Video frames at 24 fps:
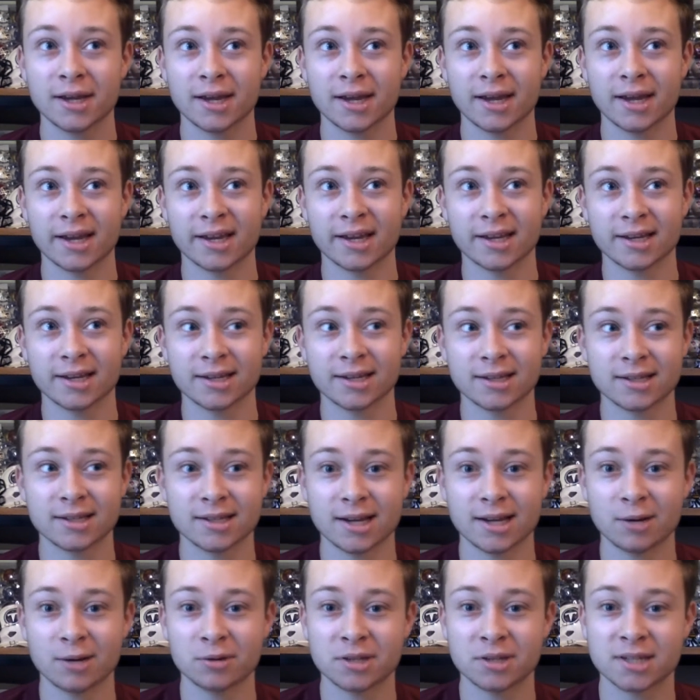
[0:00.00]
And
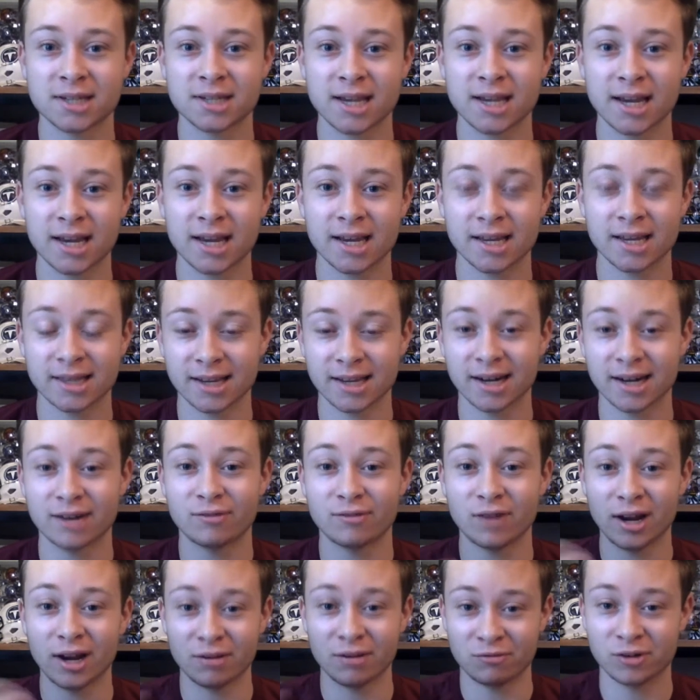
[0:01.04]
I would say that
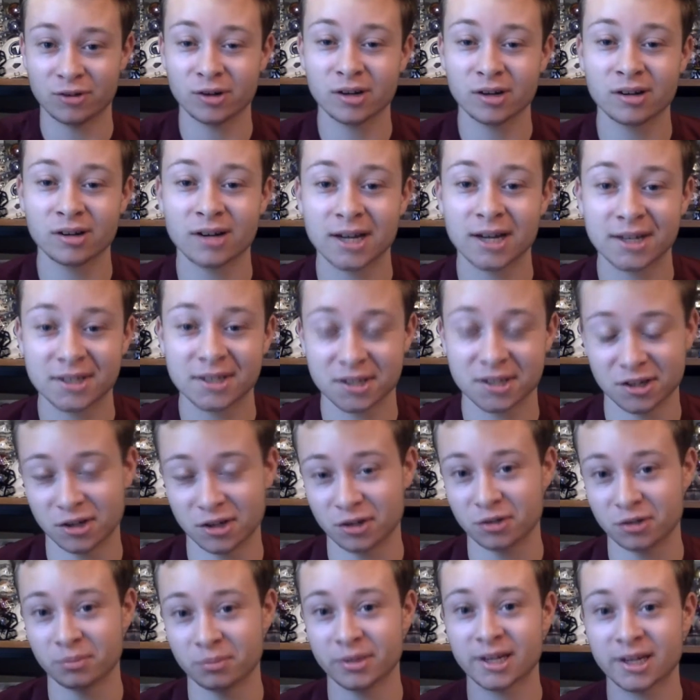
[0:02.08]
I really liked
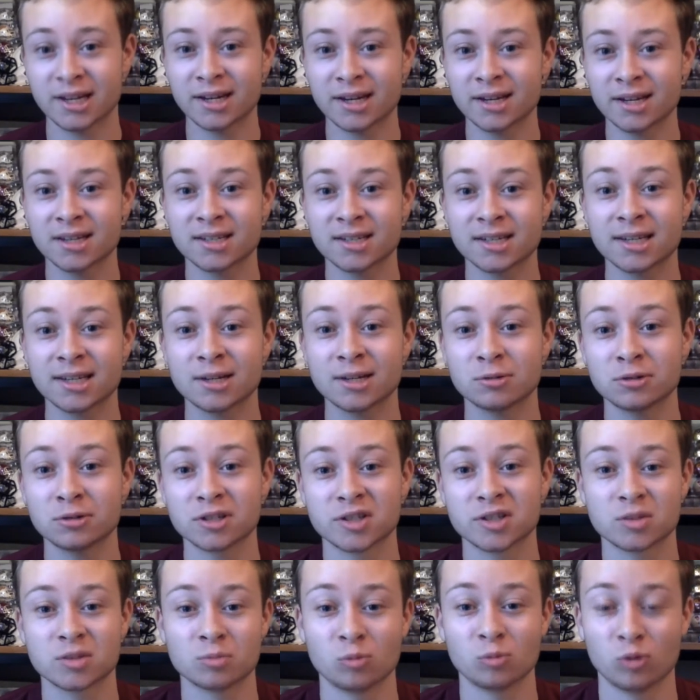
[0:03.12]
the beginning
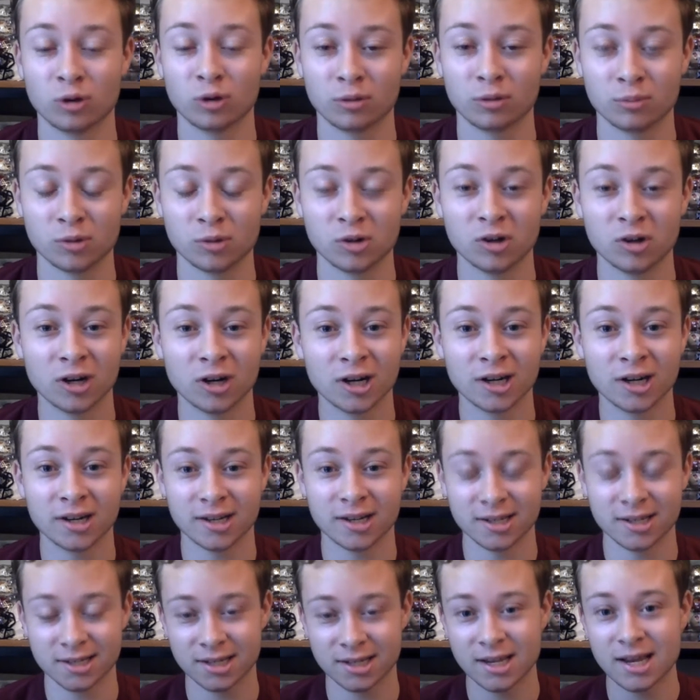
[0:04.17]
sequence where Mulan
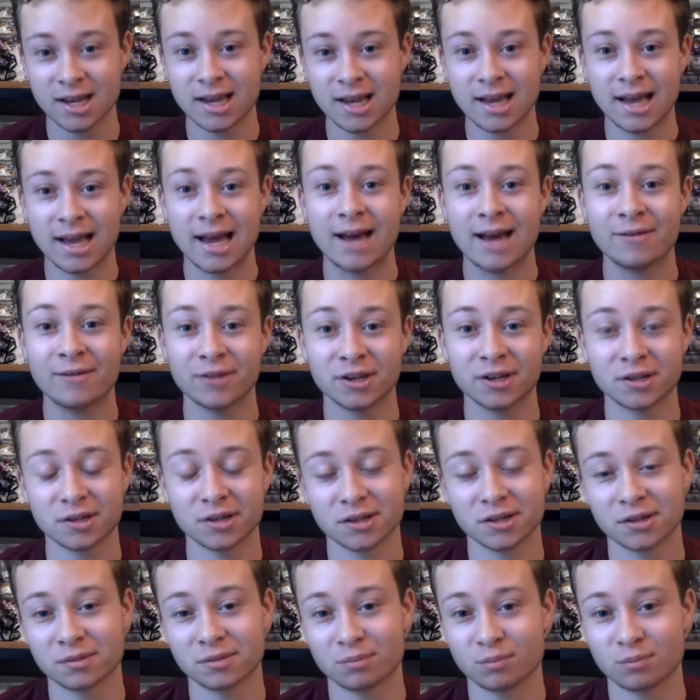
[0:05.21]
is having
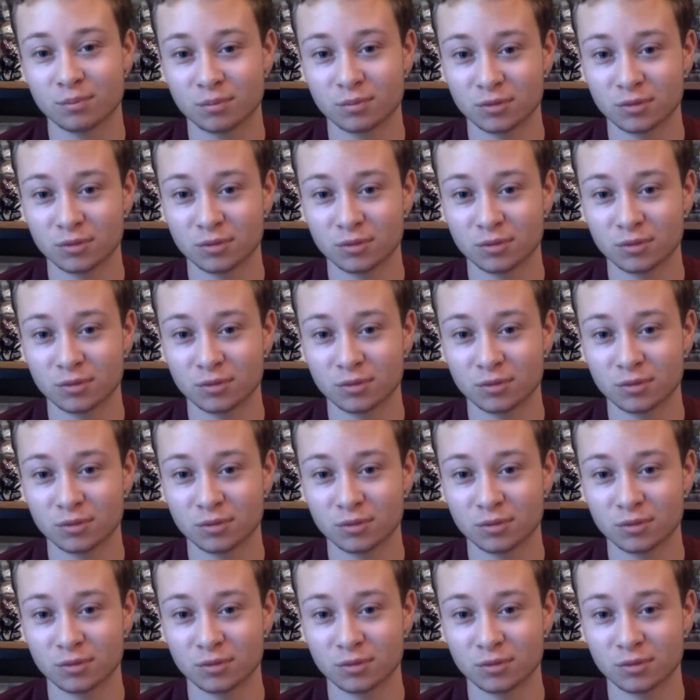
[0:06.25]
to